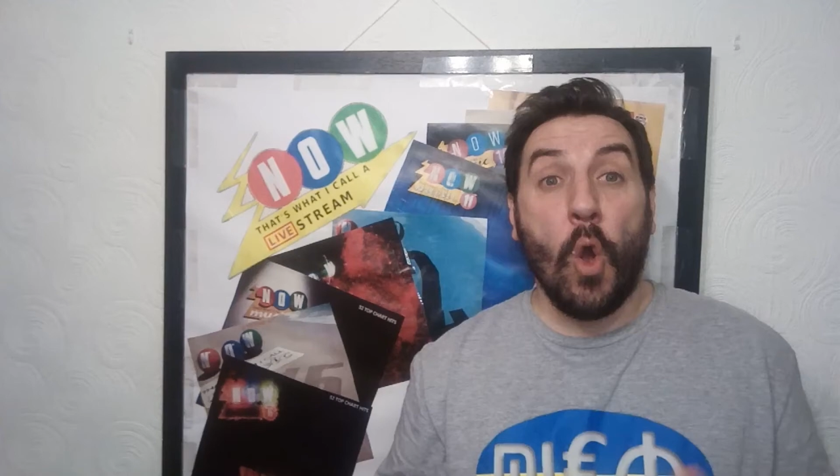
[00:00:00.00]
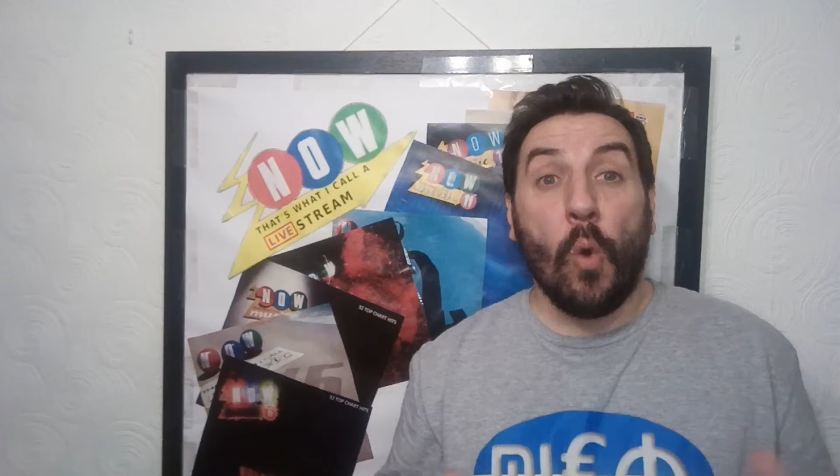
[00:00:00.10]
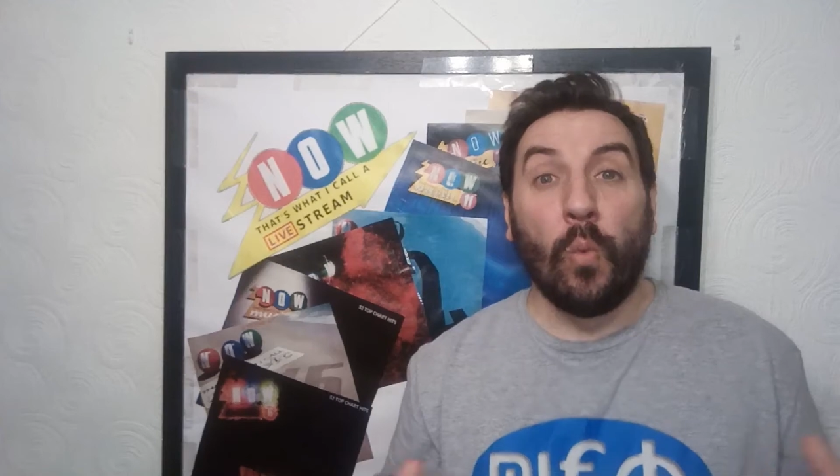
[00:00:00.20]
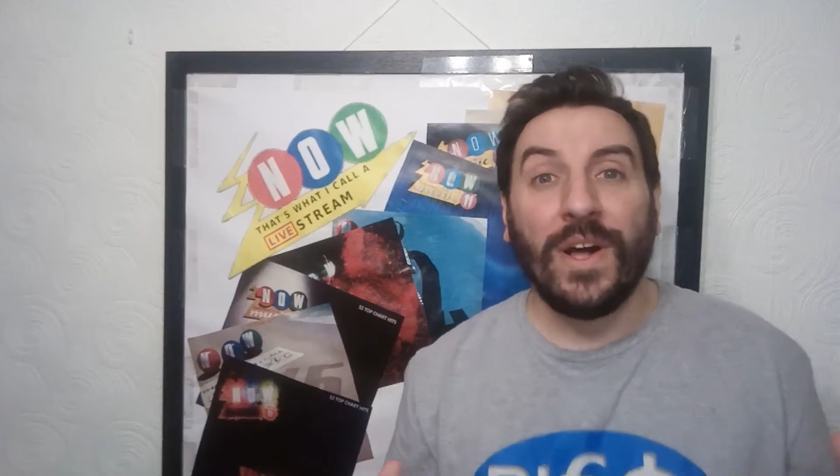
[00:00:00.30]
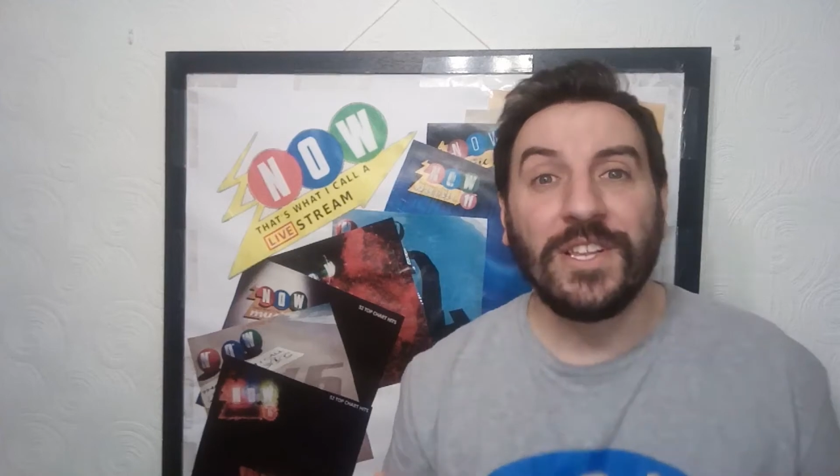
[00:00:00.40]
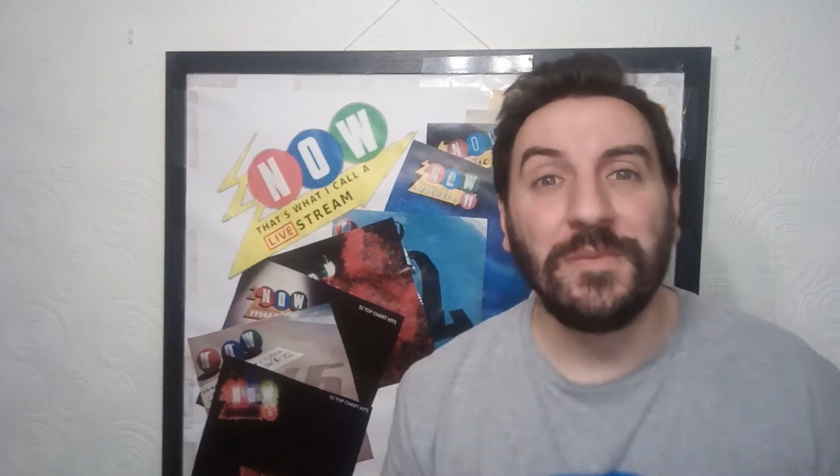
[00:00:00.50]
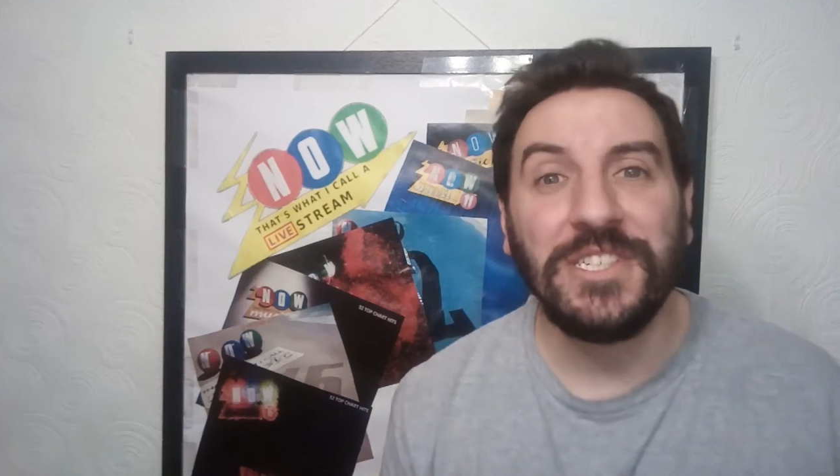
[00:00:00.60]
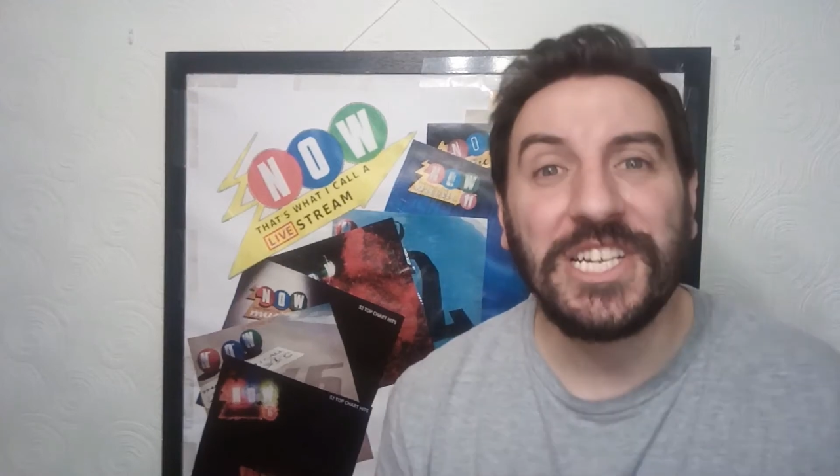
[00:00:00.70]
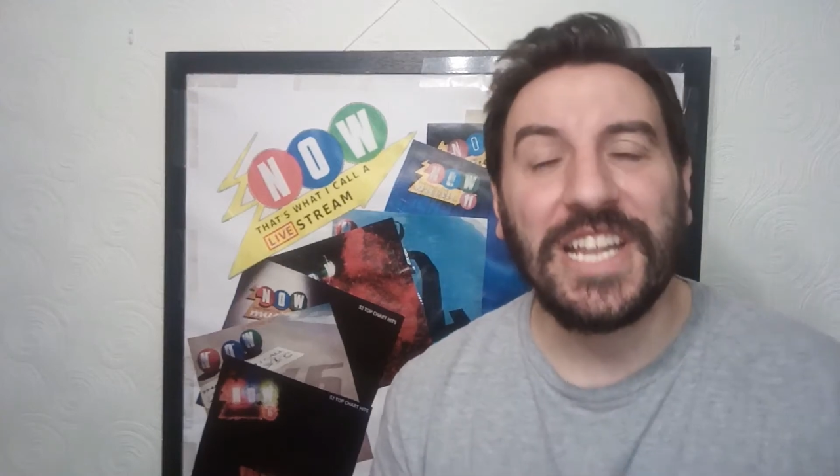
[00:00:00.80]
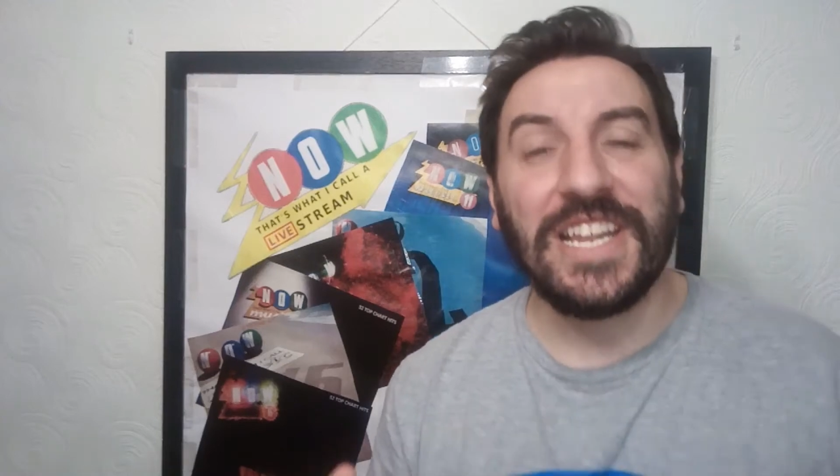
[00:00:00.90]
Welcome to
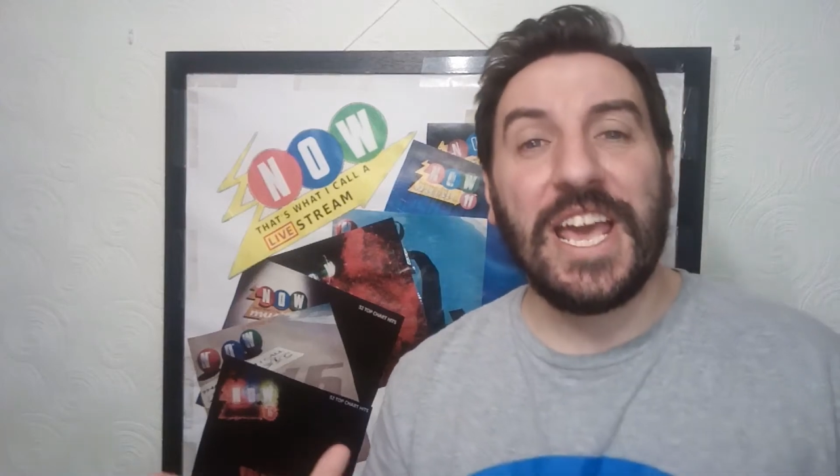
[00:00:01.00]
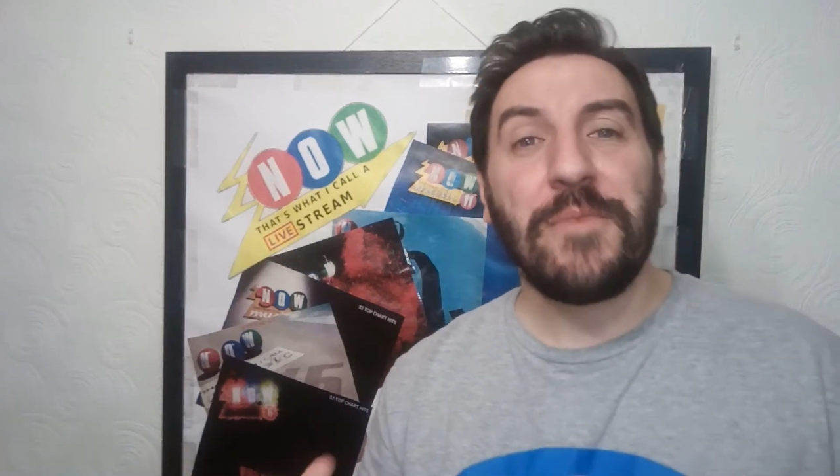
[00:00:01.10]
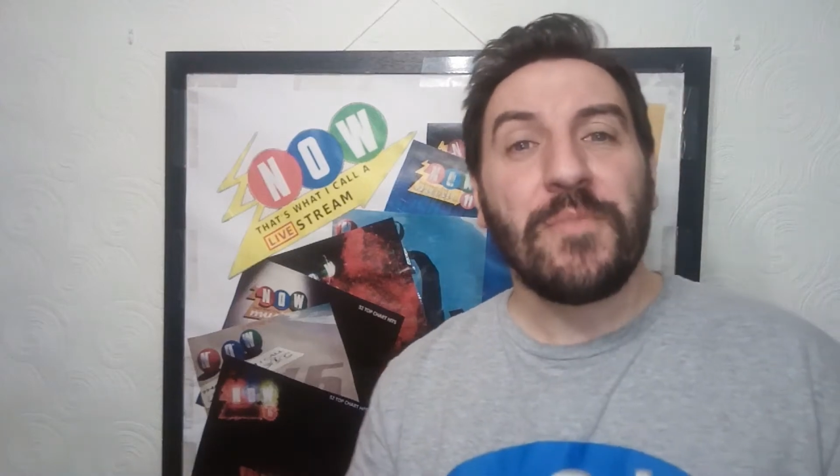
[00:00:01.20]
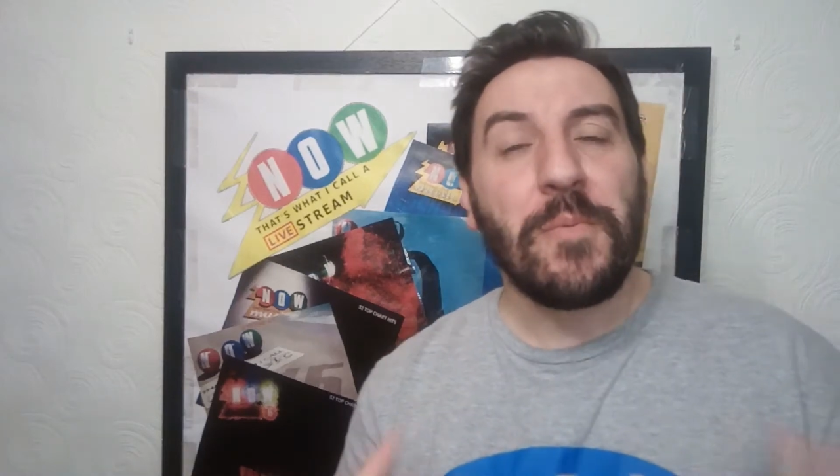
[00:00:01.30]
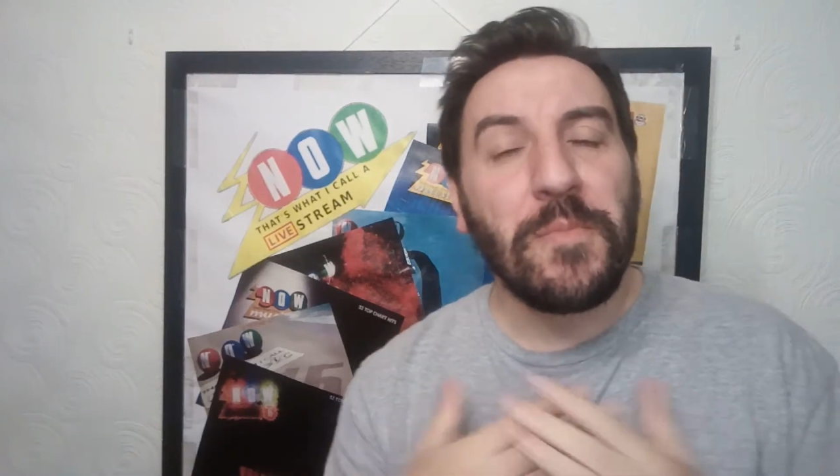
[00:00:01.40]
Channel Name.